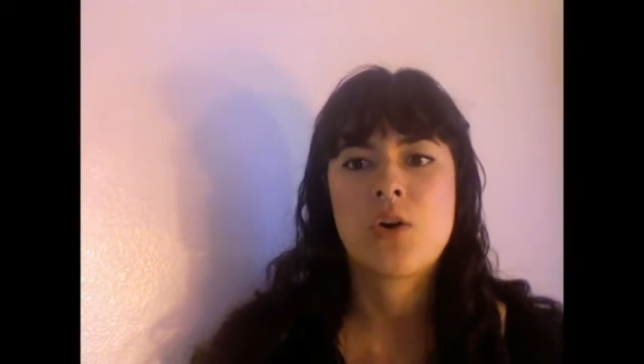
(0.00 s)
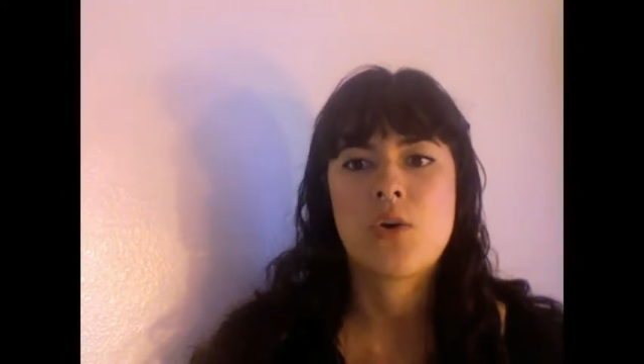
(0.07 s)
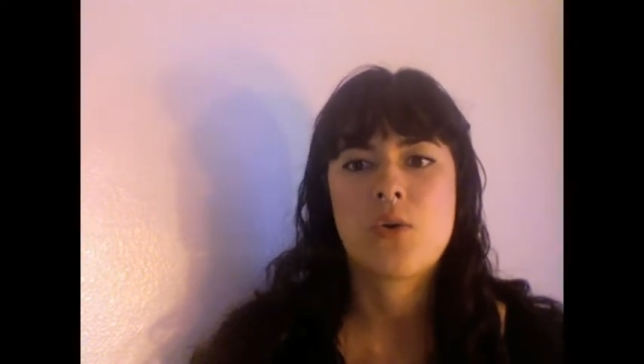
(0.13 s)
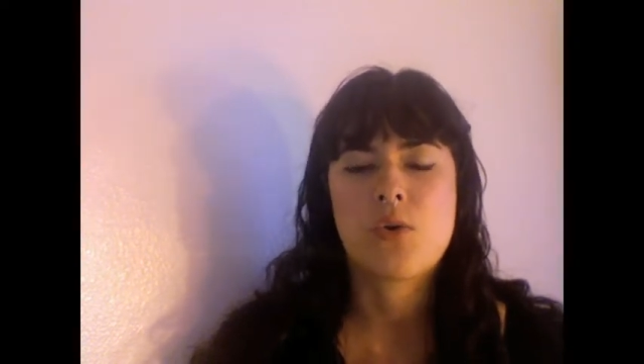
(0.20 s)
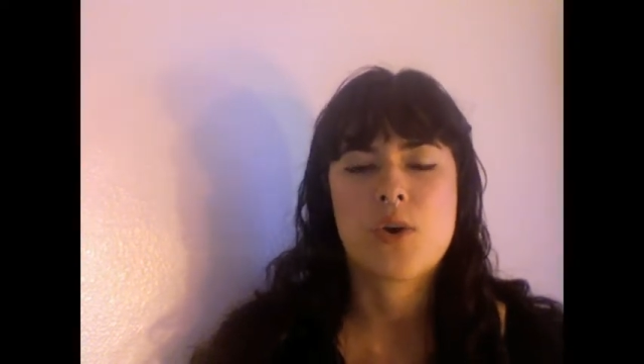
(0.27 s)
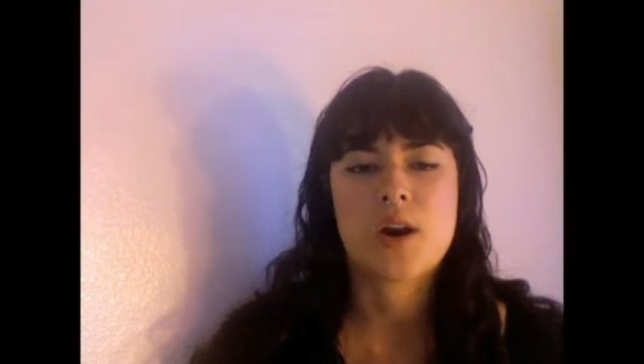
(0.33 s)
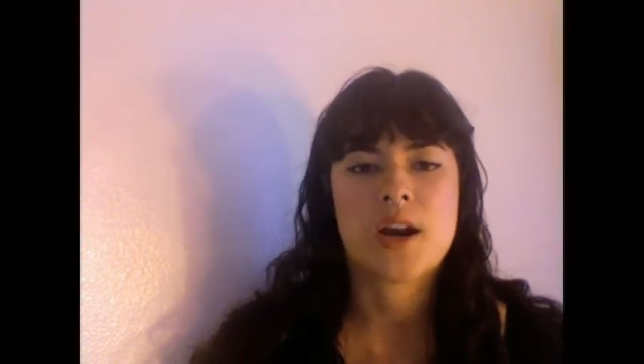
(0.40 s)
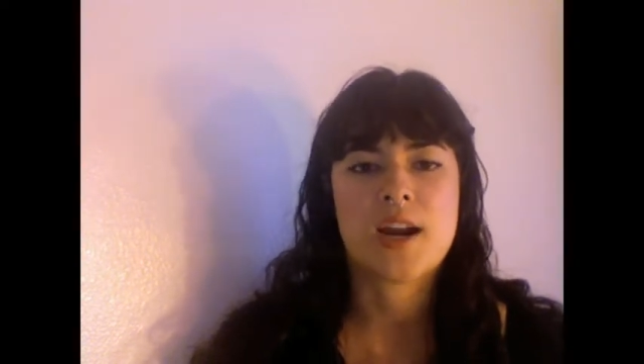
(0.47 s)

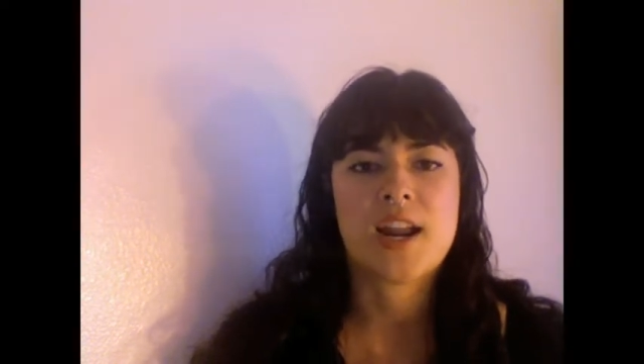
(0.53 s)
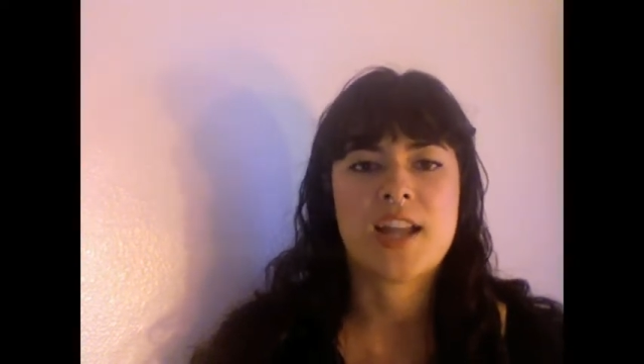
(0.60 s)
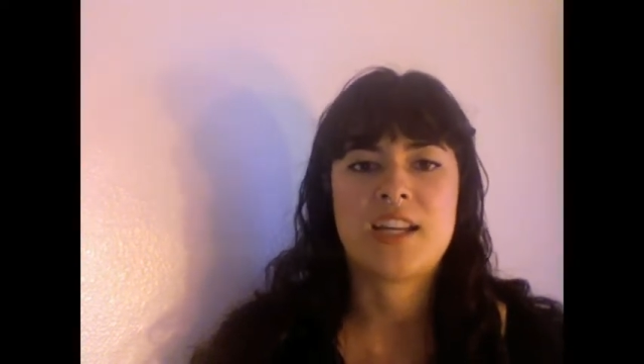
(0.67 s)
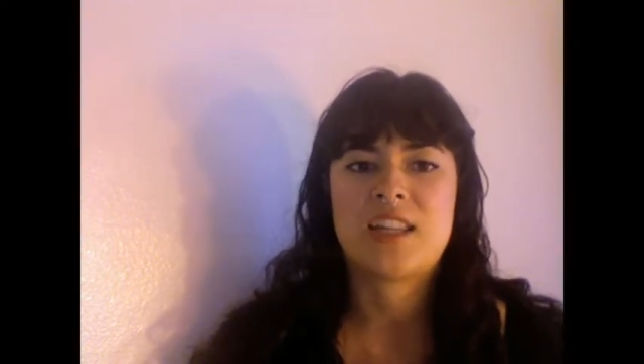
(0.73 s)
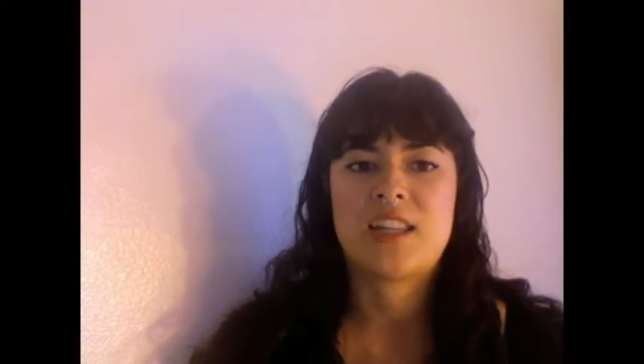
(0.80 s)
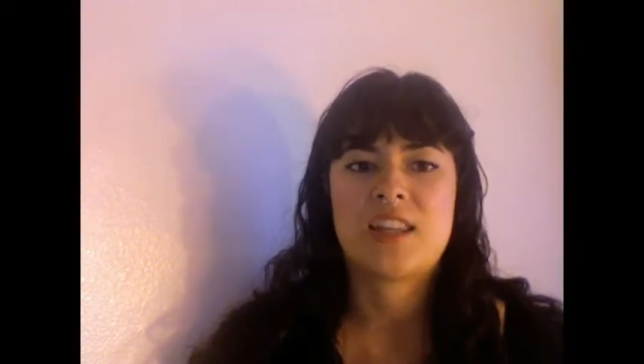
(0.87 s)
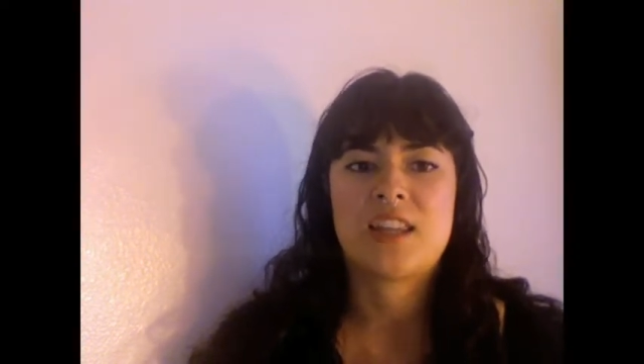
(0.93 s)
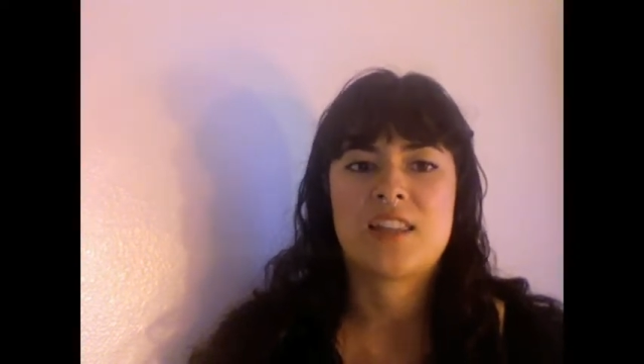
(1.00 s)
or
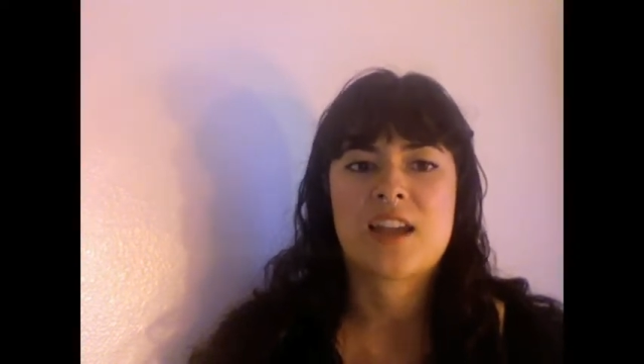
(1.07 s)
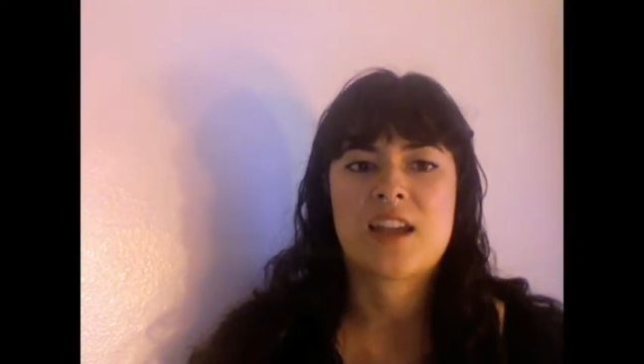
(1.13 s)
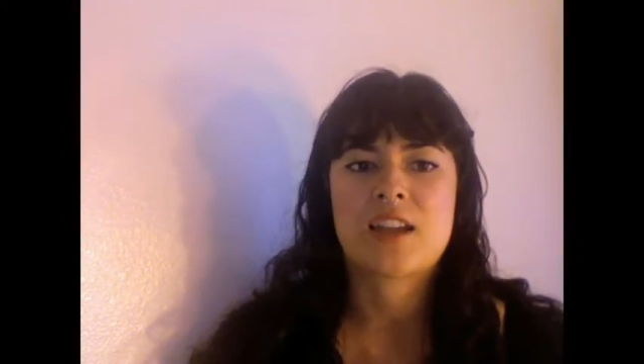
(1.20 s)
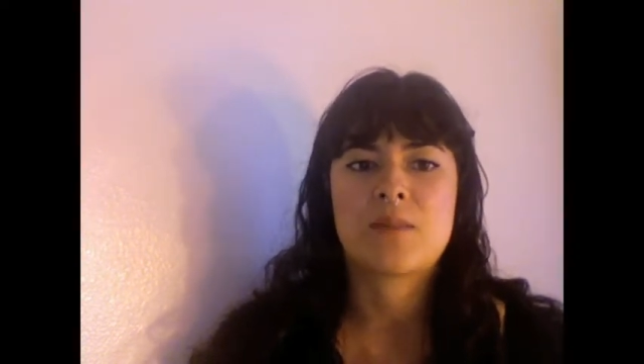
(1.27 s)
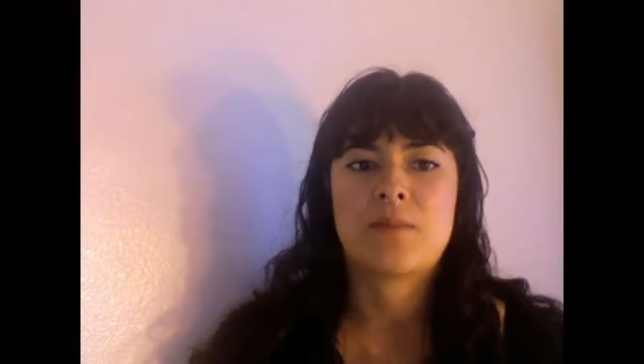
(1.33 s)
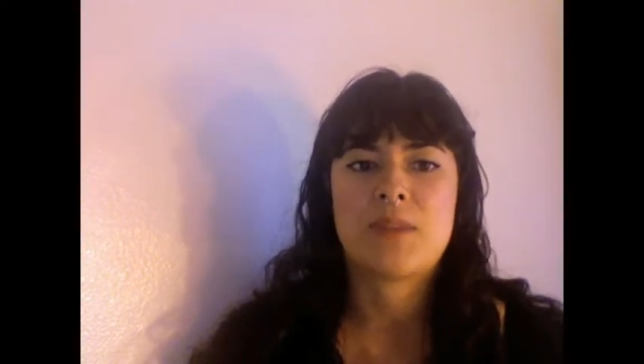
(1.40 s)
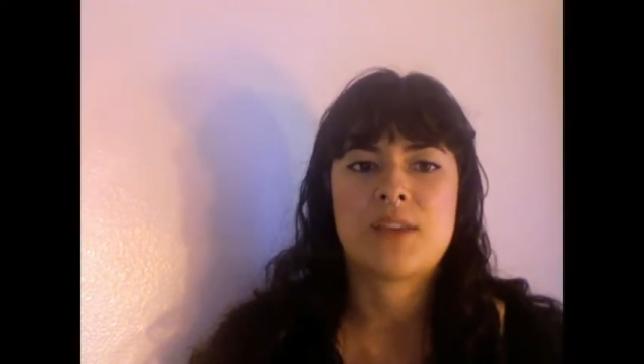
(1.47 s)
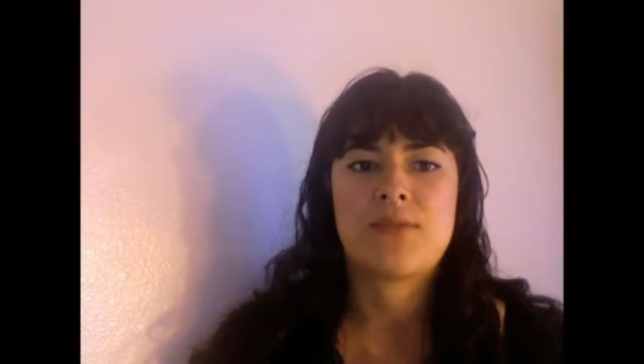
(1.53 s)
anything that
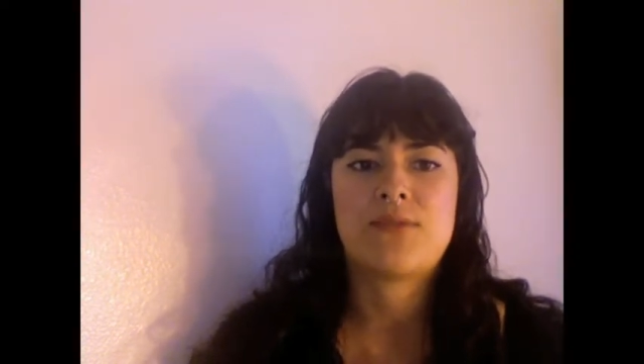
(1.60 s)
could be